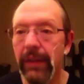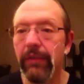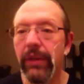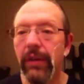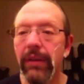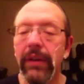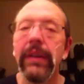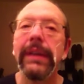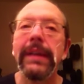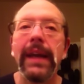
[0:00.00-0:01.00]
tree oil,
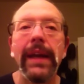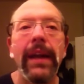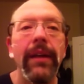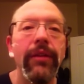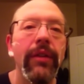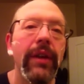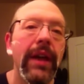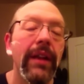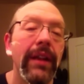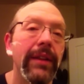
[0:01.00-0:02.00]
and I also
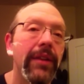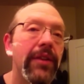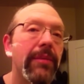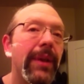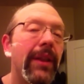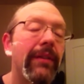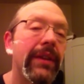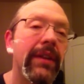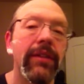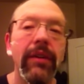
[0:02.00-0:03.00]
kind of like the smell of
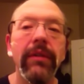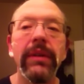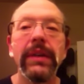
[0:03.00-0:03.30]
it, so...